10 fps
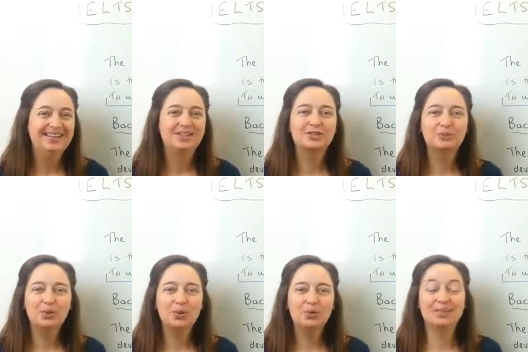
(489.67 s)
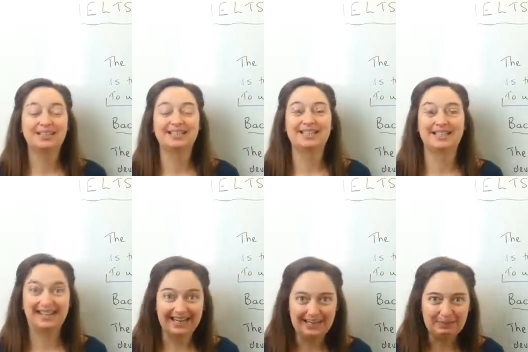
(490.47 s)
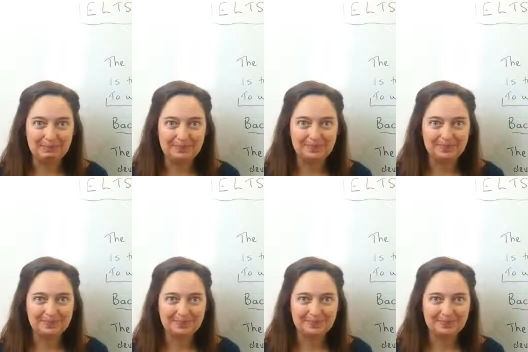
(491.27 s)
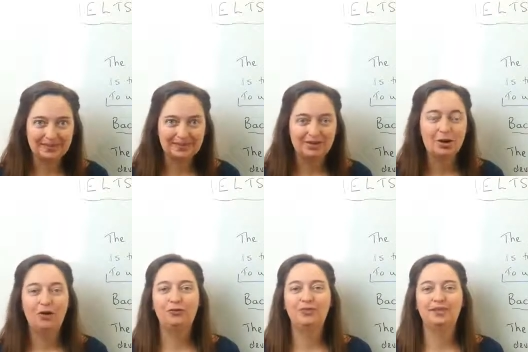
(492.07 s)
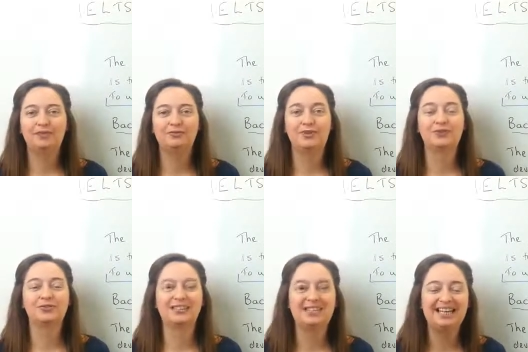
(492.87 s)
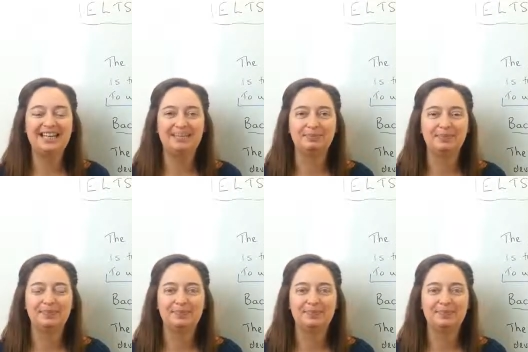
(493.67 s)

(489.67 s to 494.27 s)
Sport is a game. Often it involves a team.